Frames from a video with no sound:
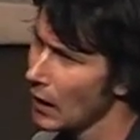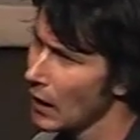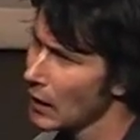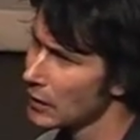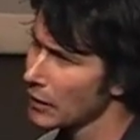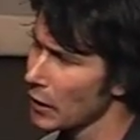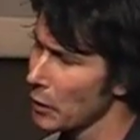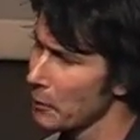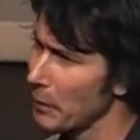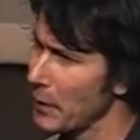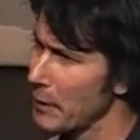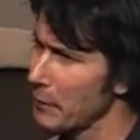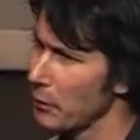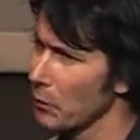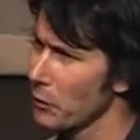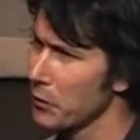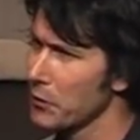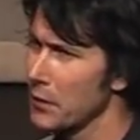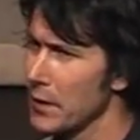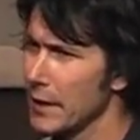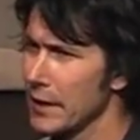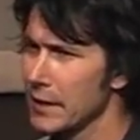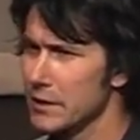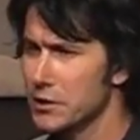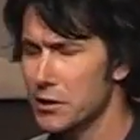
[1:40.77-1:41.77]
a lot of people
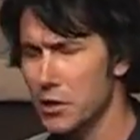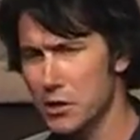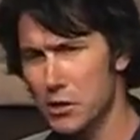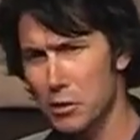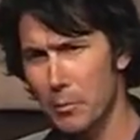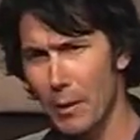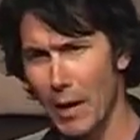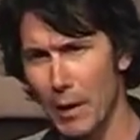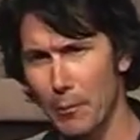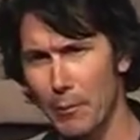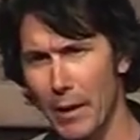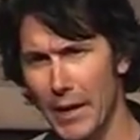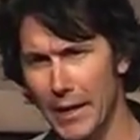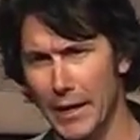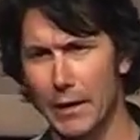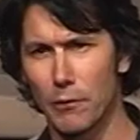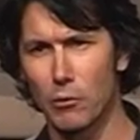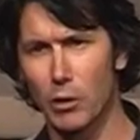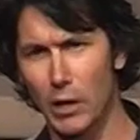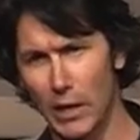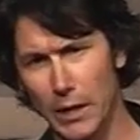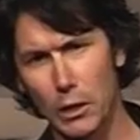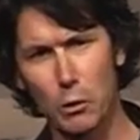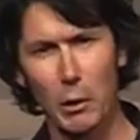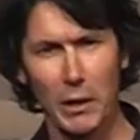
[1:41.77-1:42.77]
think it's just about making
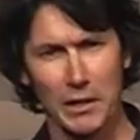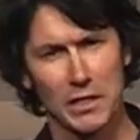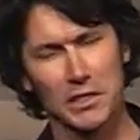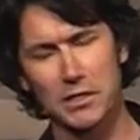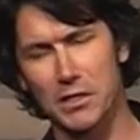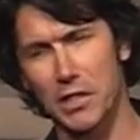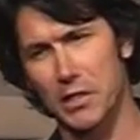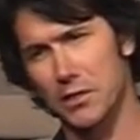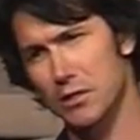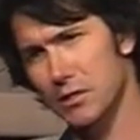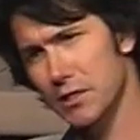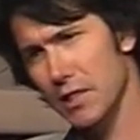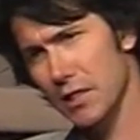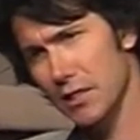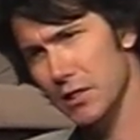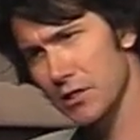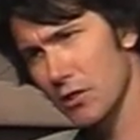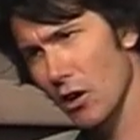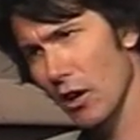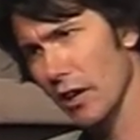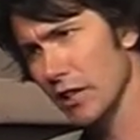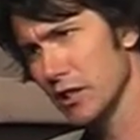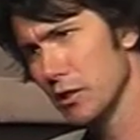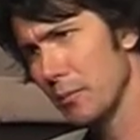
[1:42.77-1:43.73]
really quick decisions, and it's not.